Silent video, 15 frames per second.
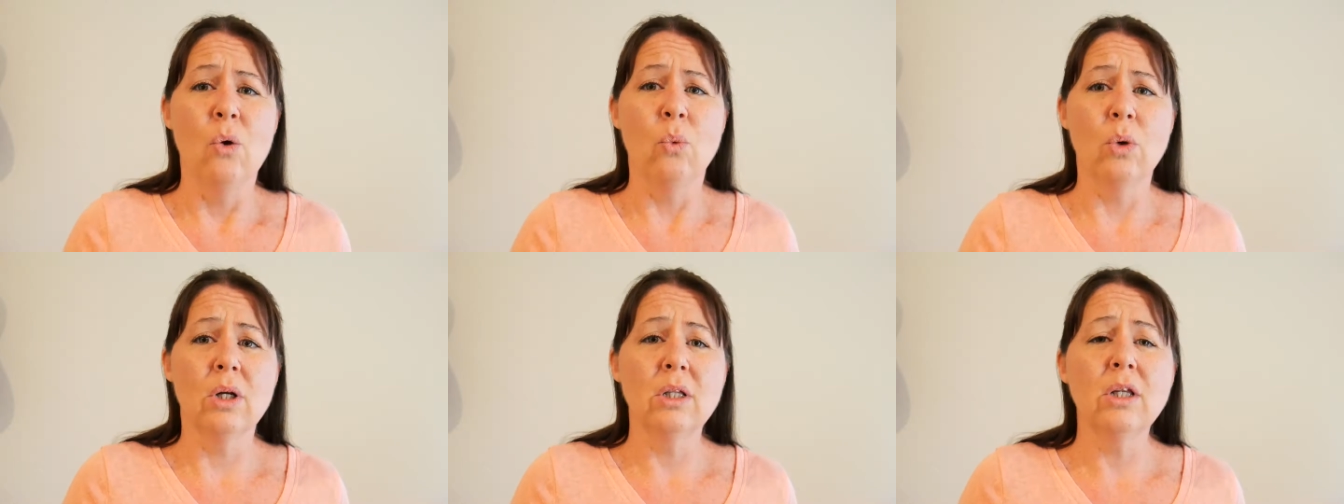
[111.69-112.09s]

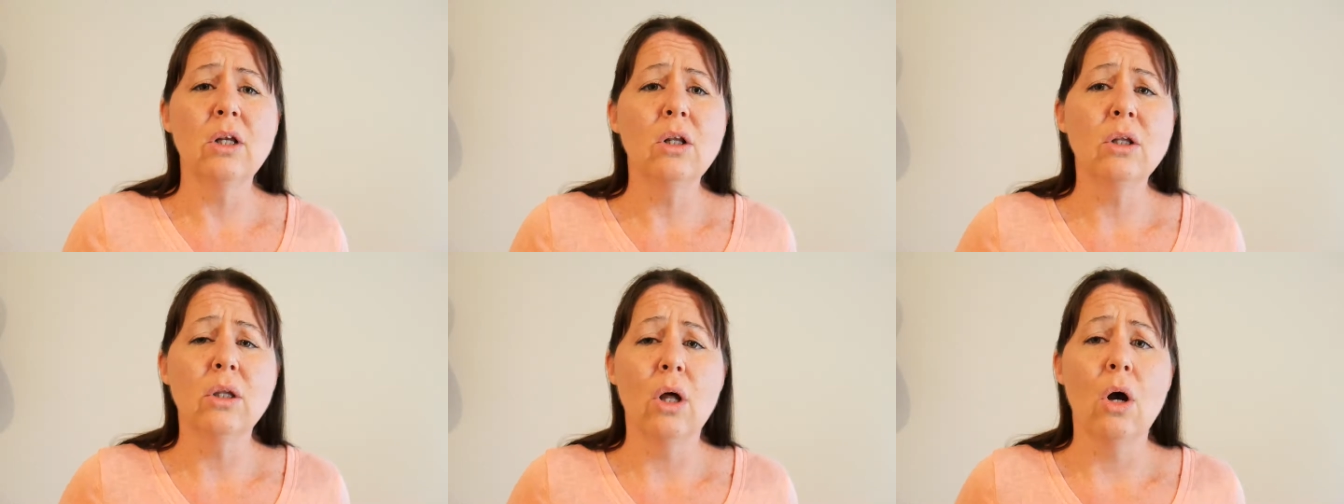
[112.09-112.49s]
we're we're a
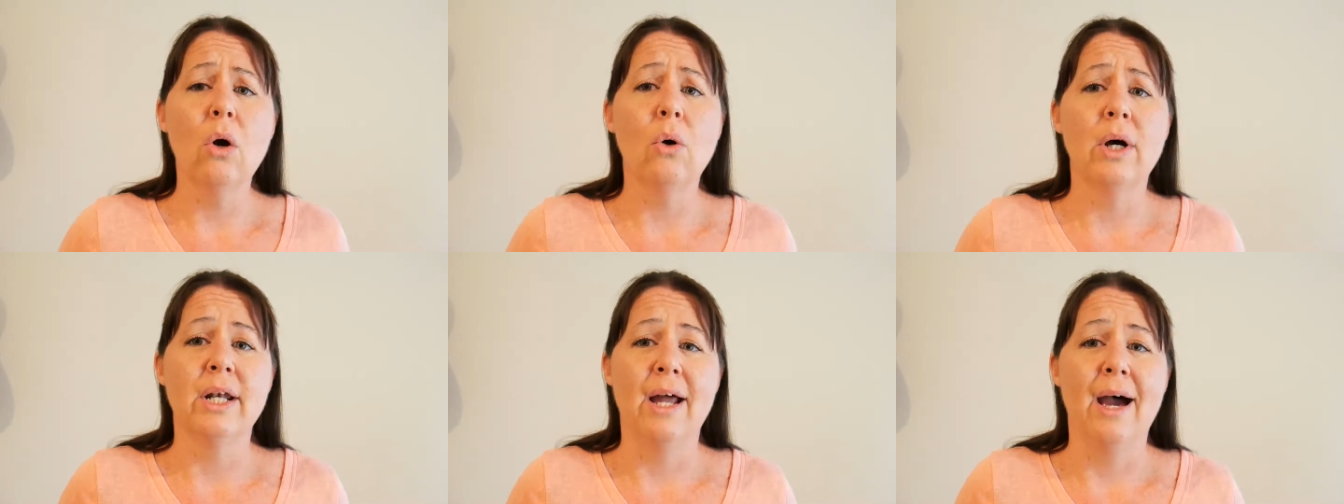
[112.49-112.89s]
little
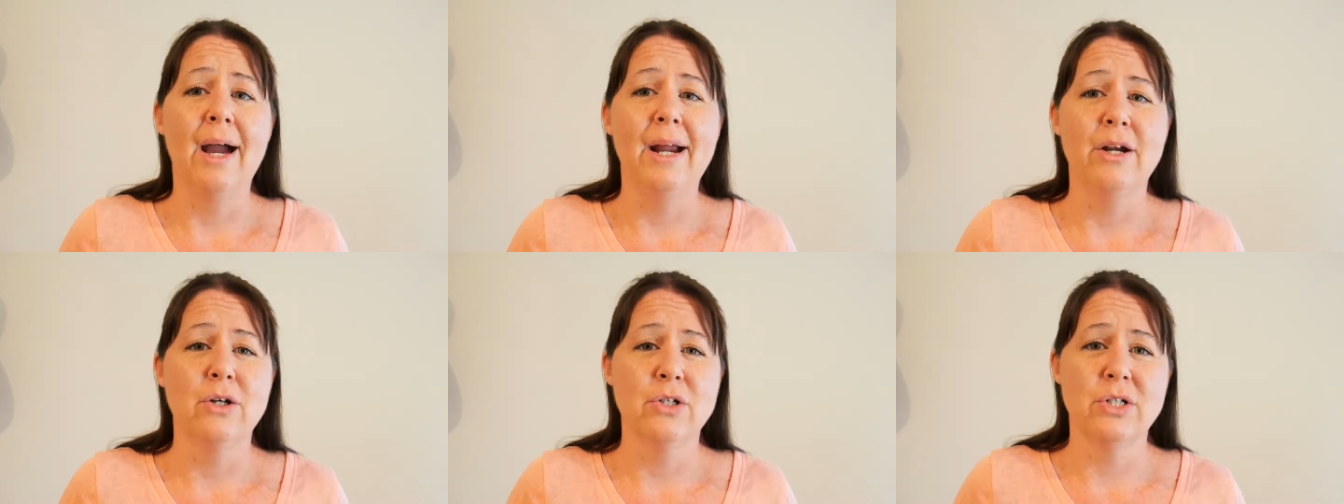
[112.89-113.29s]
low on
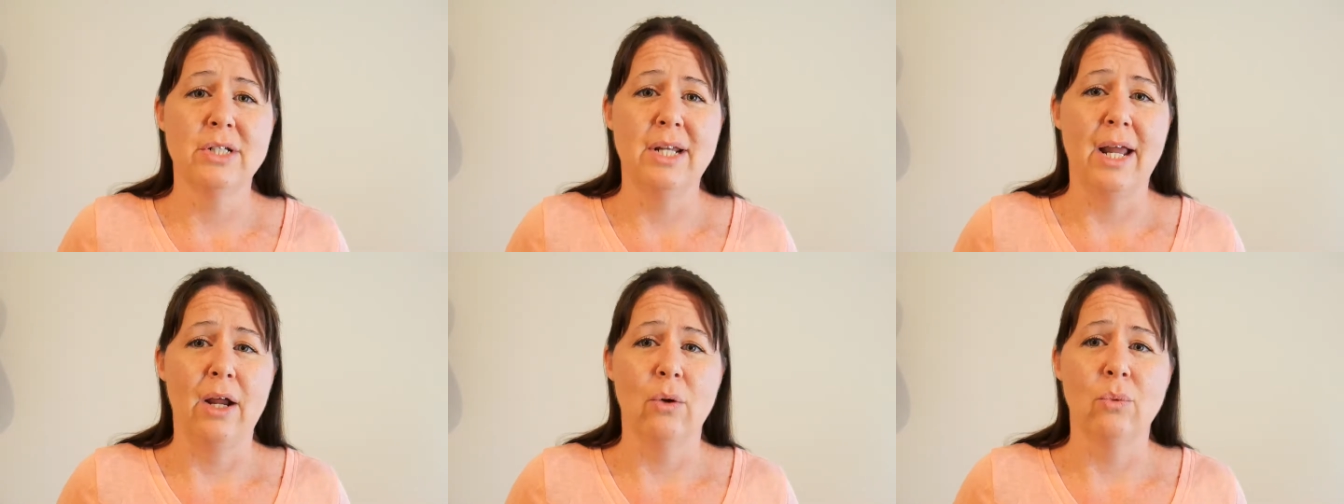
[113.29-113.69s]
iron
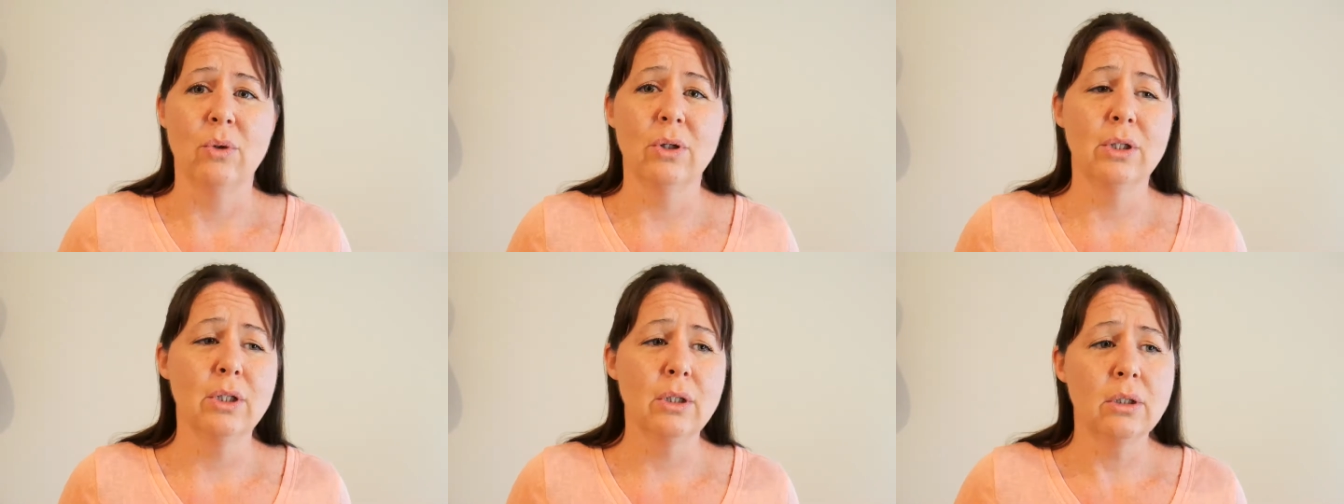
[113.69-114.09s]
today, or
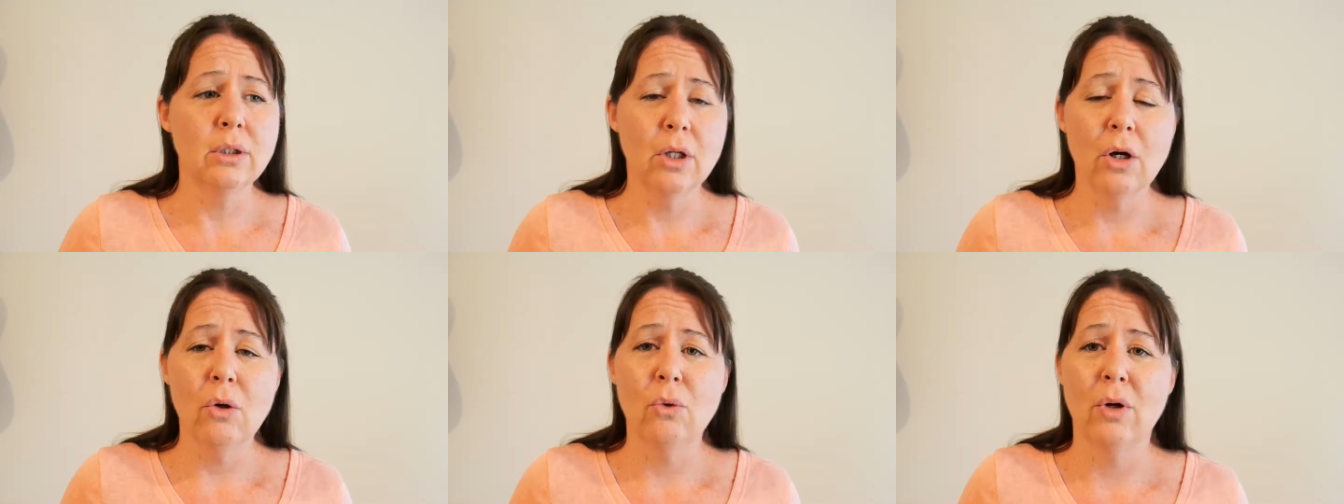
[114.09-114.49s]
we're a little
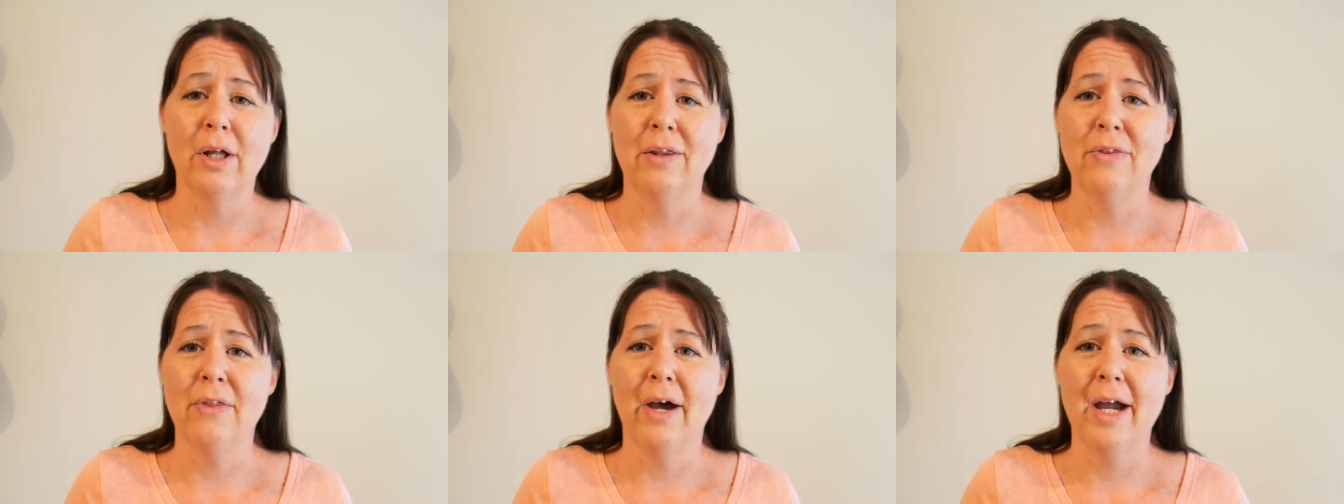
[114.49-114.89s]
low
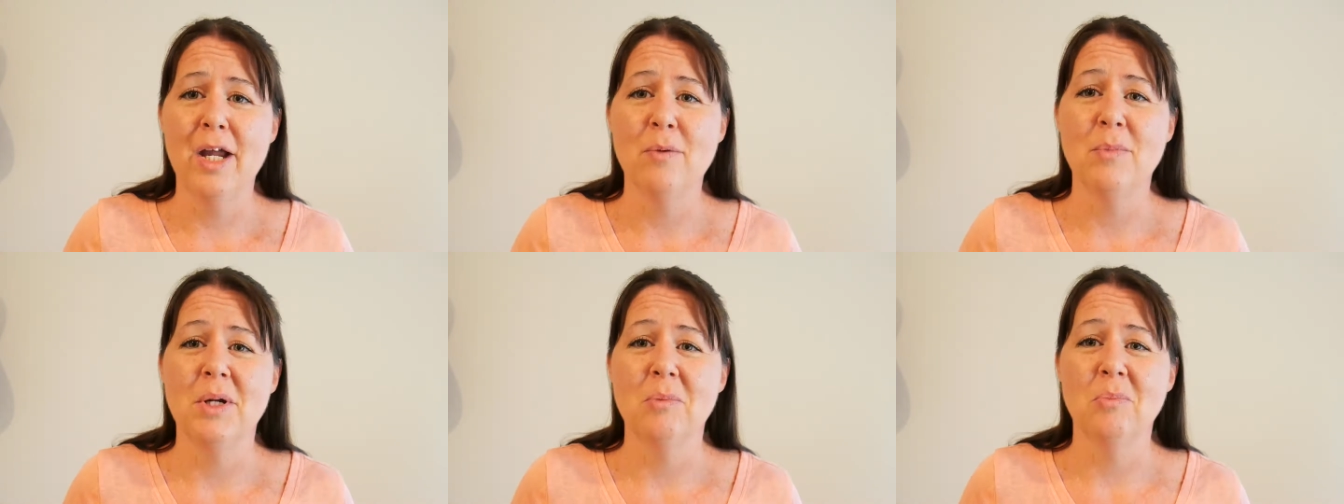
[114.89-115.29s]
on
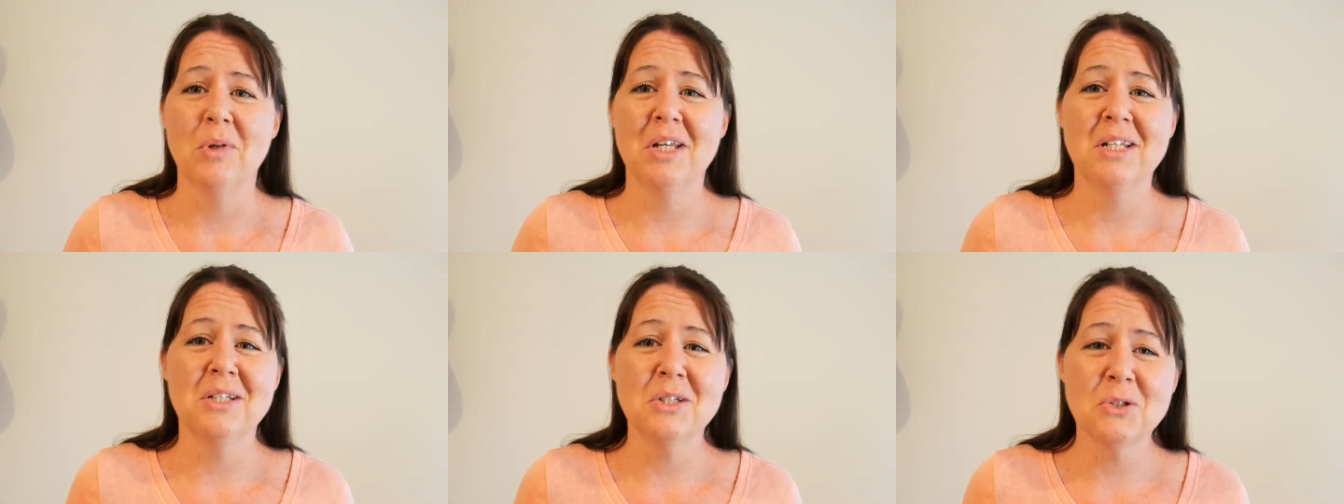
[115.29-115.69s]
thiamine,
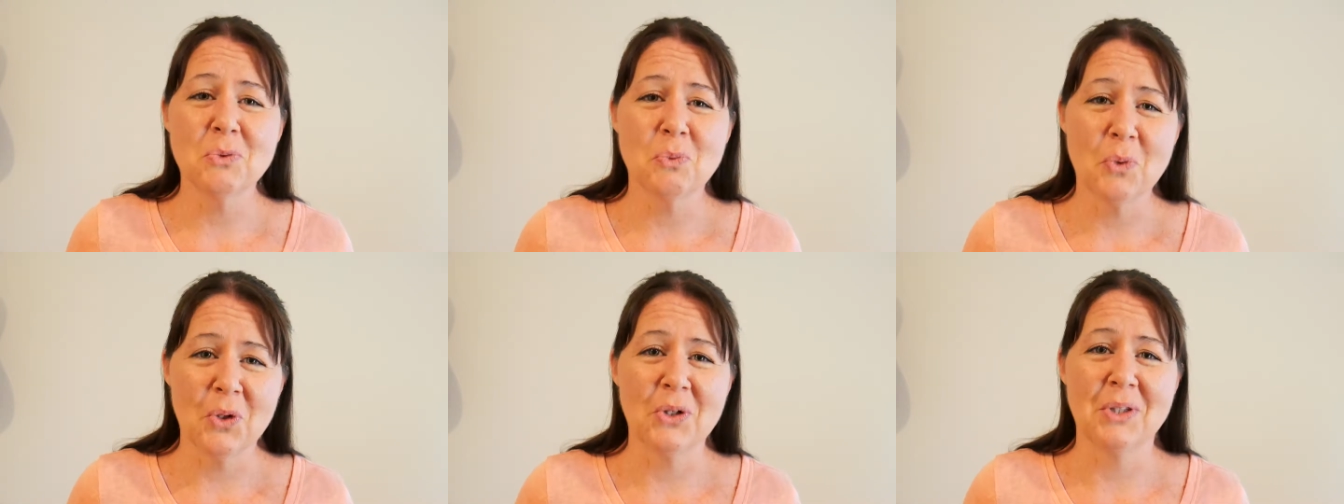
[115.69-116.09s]
but it
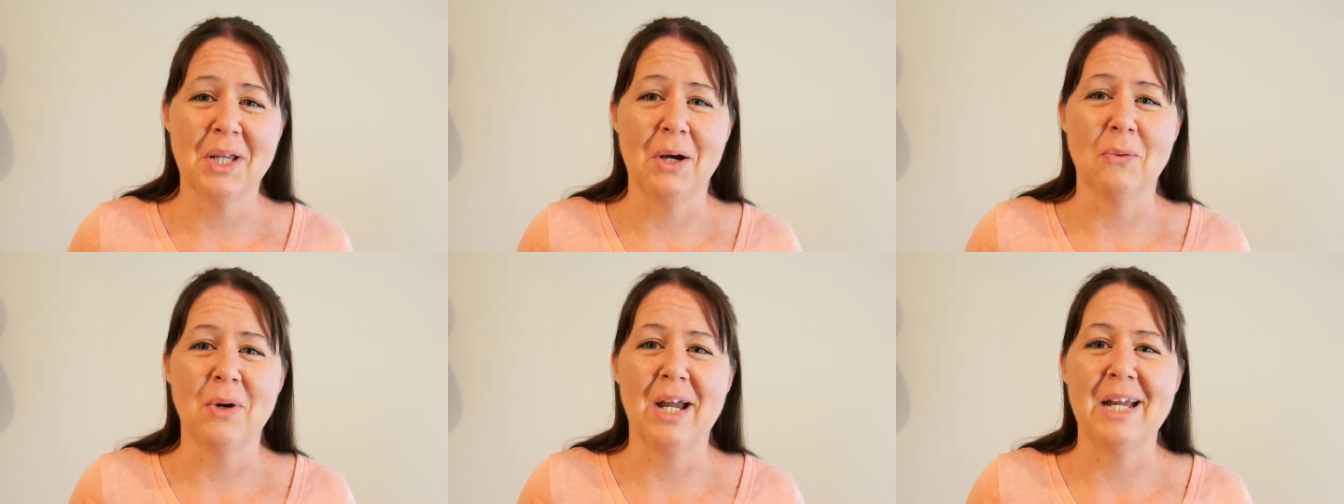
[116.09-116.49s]
doesn't work
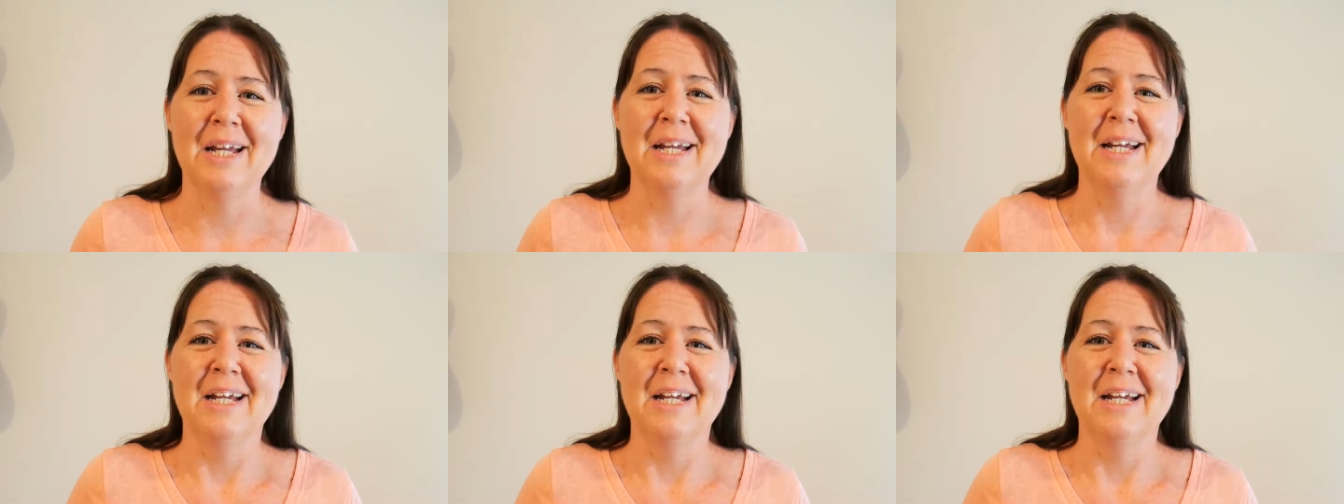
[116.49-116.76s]
that way.